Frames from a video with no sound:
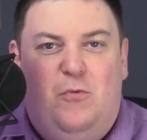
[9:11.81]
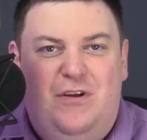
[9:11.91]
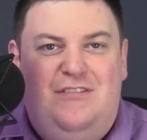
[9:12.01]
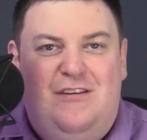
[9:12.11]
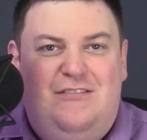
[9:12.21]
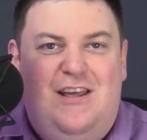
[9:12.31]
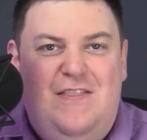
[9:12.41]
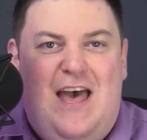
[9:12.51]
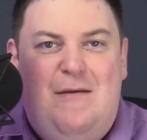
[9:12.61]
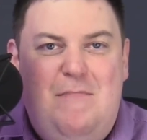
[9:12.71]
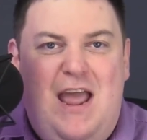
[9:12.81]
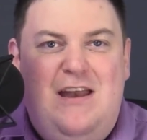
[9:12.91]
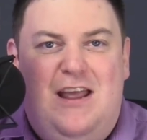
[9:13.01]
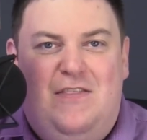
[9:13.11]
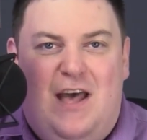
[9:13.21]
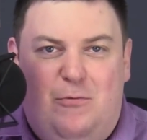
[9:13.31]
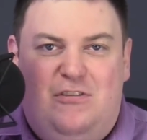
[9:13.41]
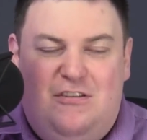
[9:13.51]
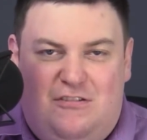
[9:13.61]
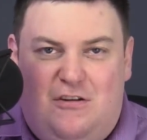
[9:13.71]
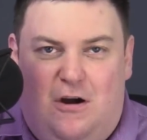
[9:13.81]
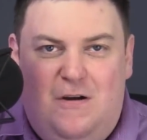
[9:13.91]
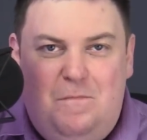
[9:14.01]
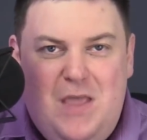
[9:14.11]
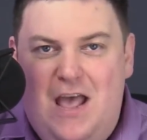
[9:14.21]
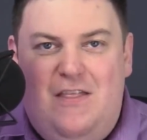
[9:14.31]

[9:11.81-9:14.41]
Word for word: resisting that mandate. That was the start.